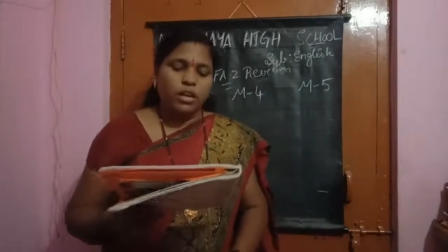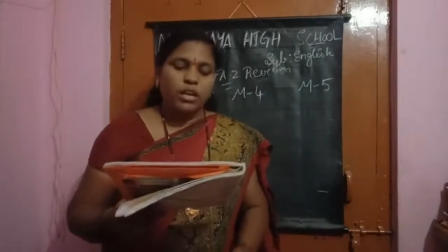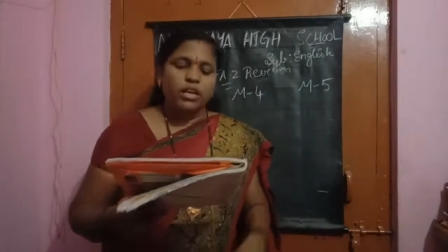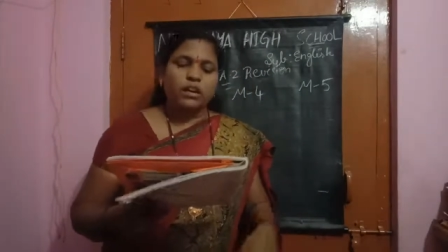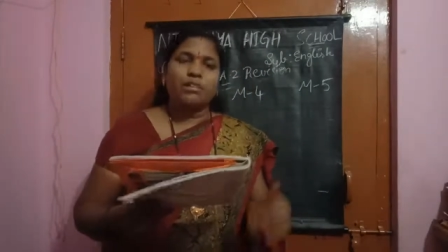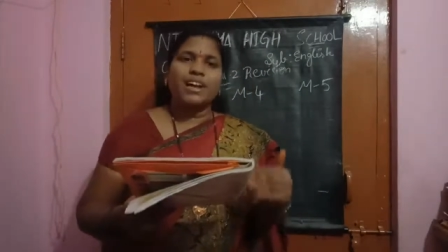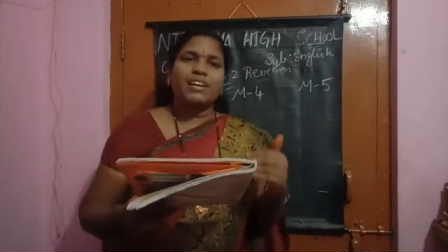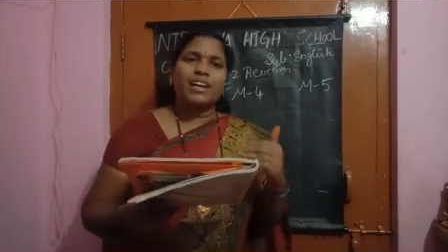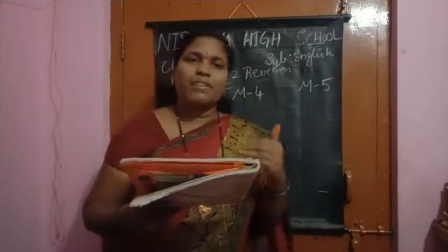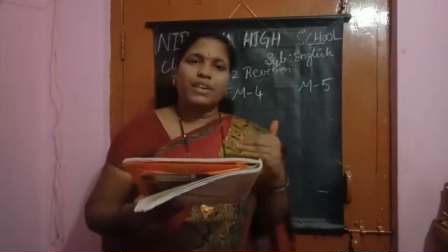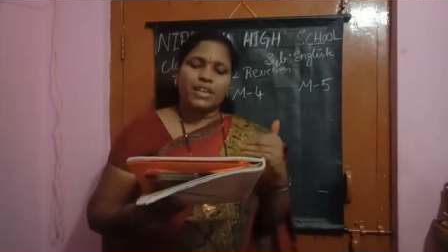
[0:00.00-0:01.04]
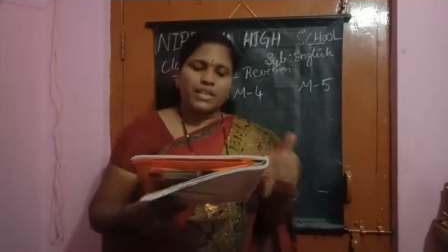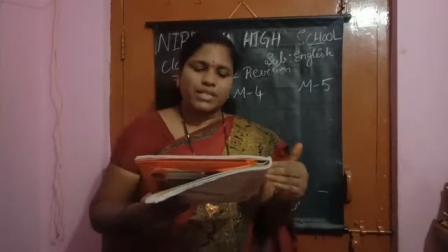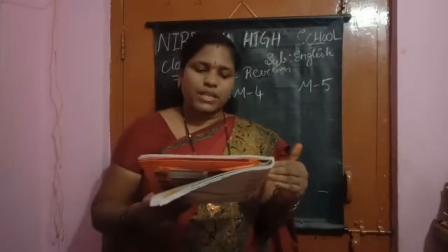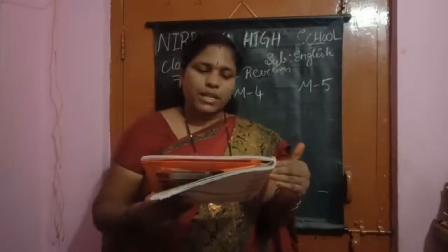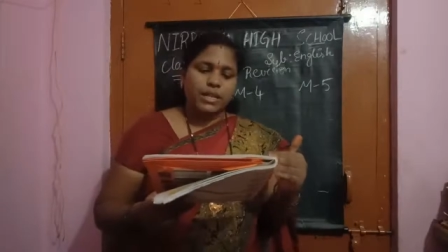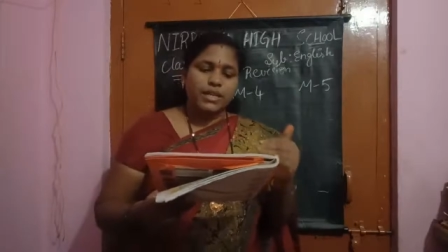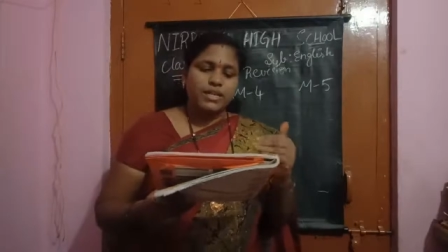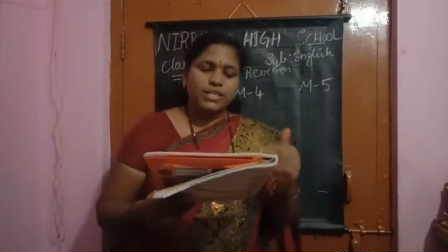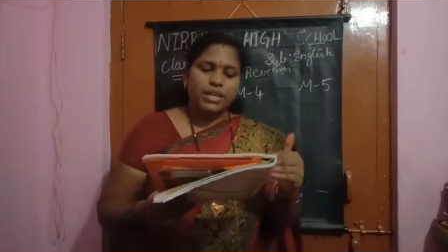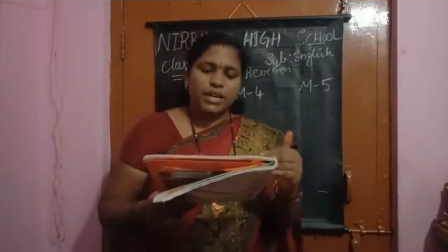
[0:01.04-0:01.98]
Here you can tell very easily.
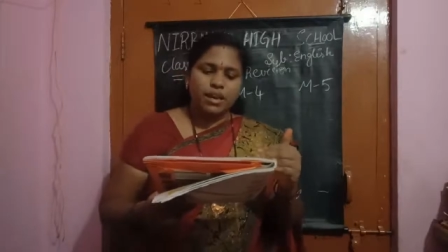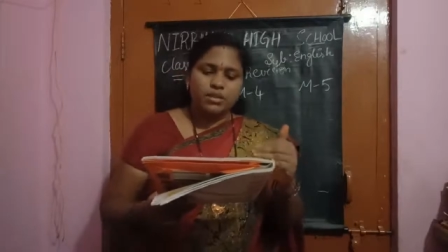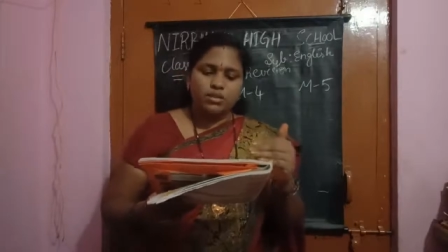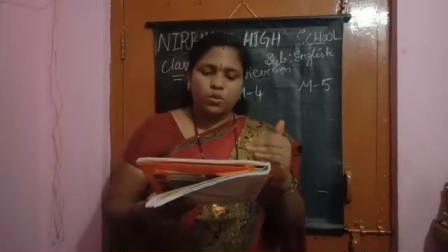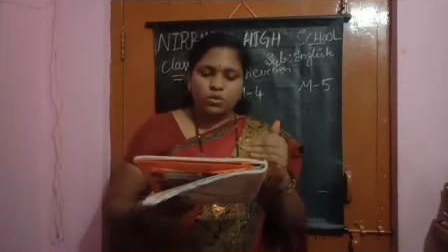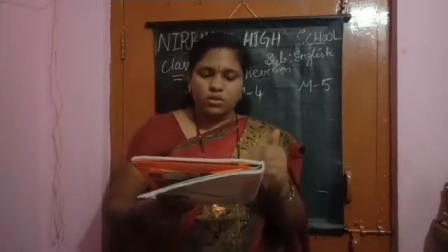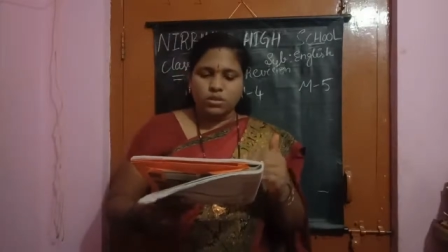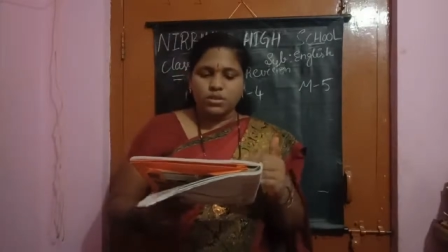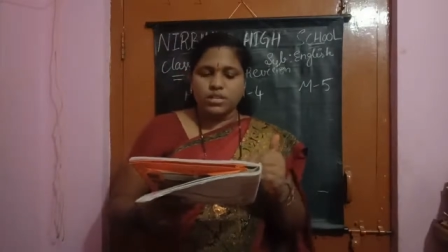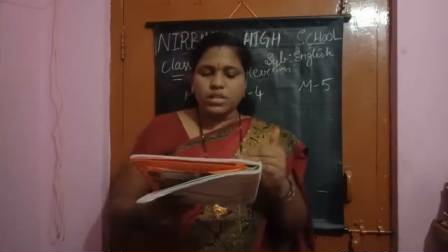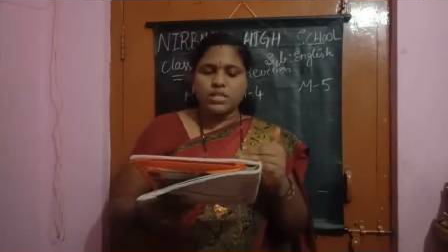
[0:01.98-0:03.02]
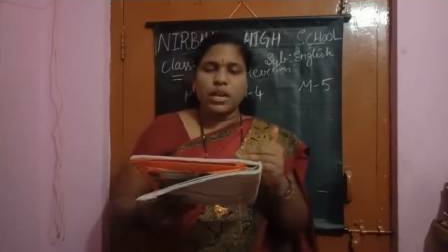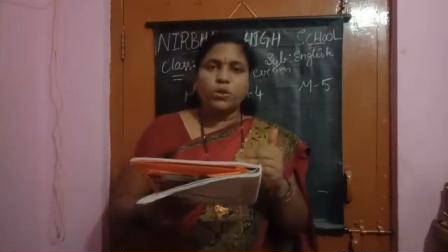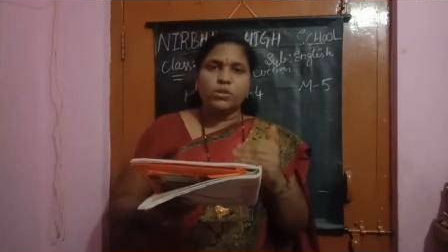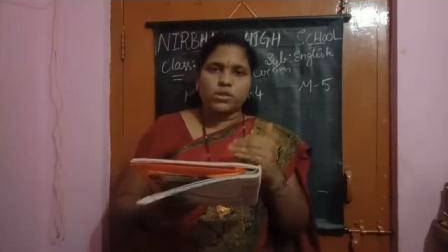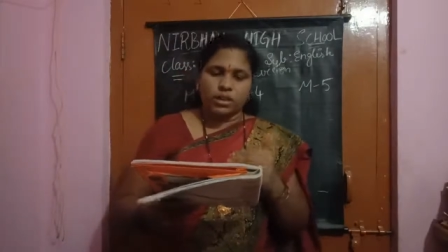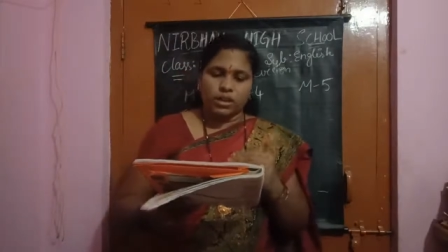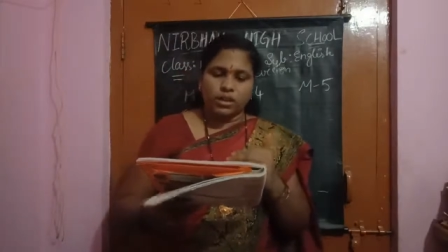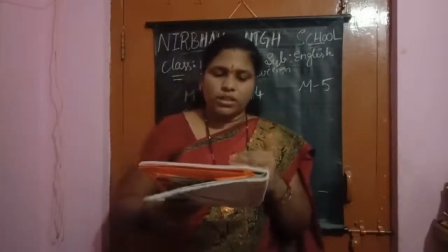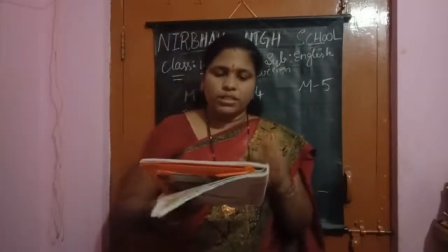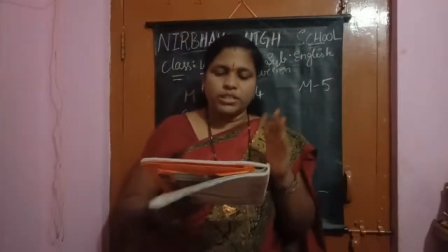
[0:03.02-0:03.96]
She is good. She is a good
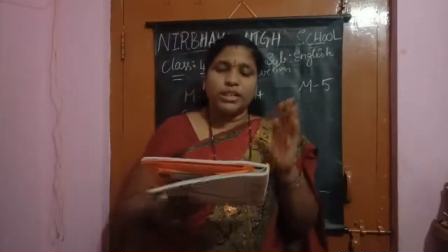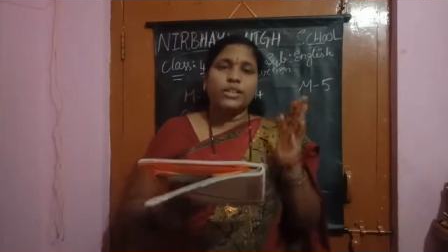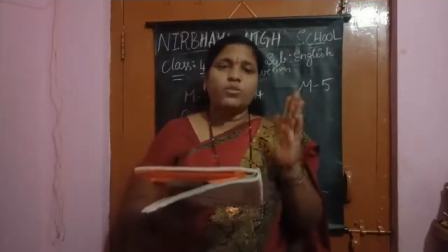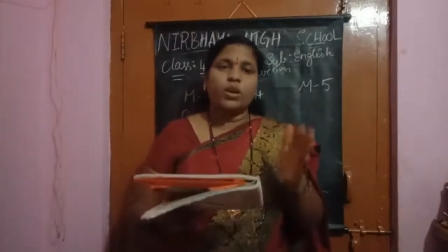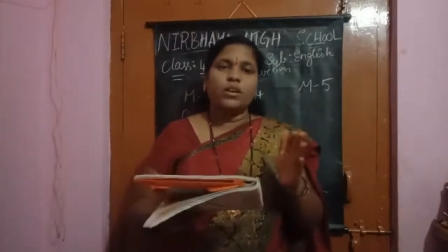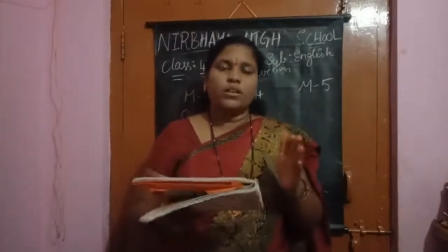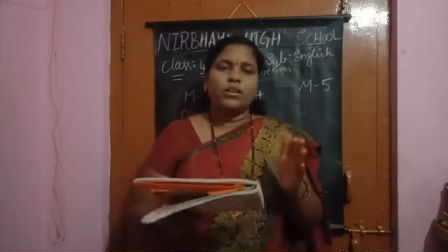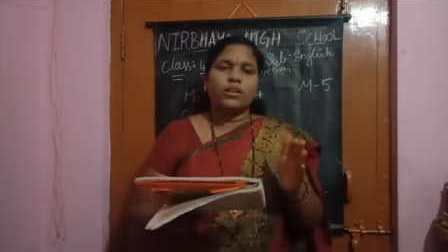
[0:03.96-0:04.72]
singer. She is what?